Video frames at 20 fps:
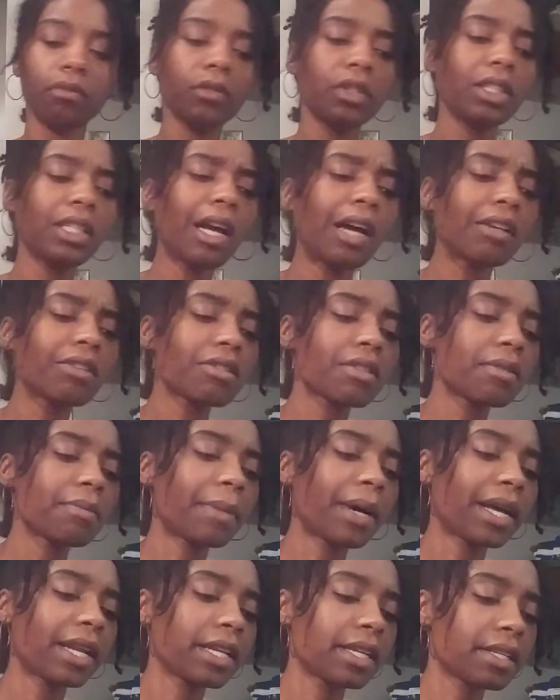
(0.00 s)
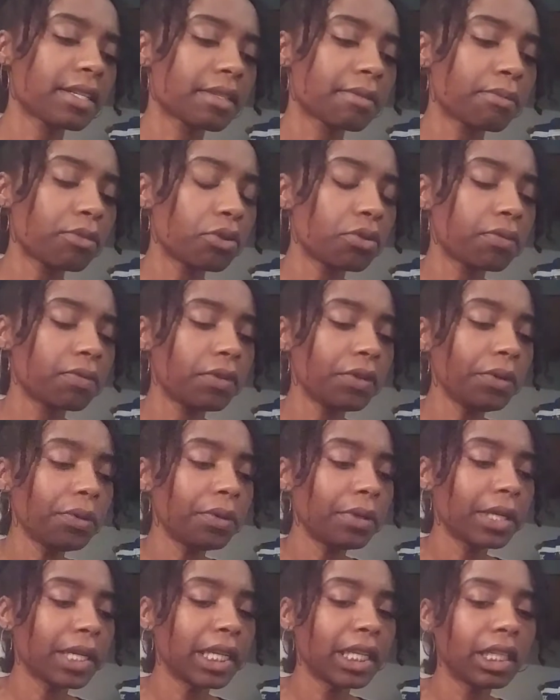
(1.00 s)
Now somebody has moved
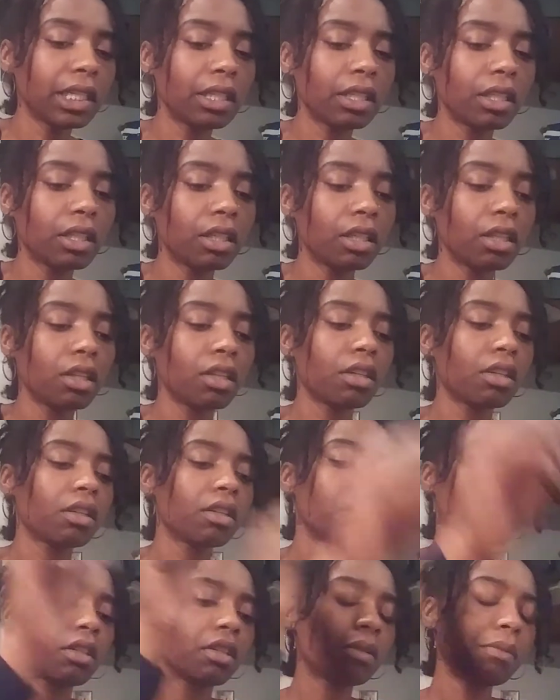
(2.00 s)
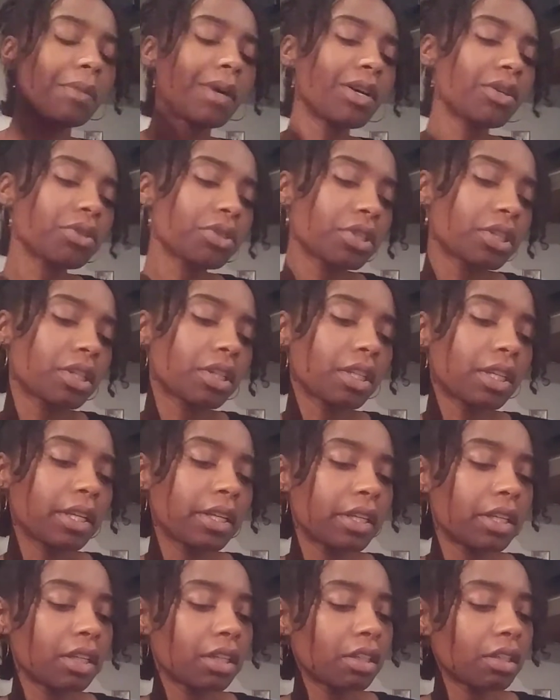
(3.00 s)
on
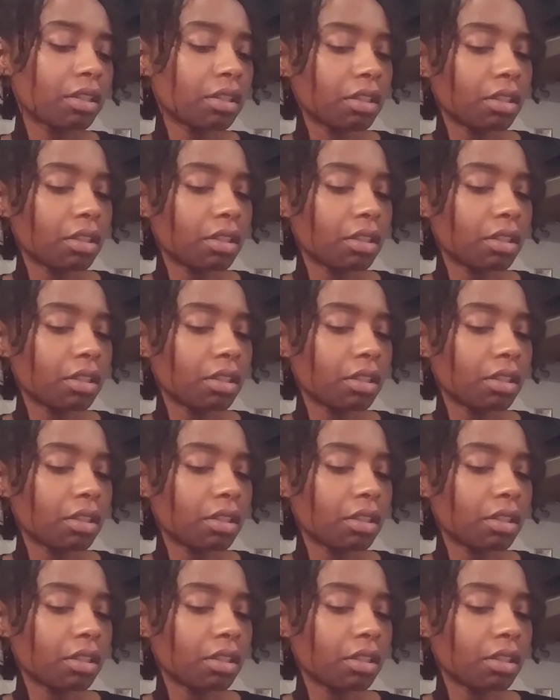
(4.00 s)
emotionally,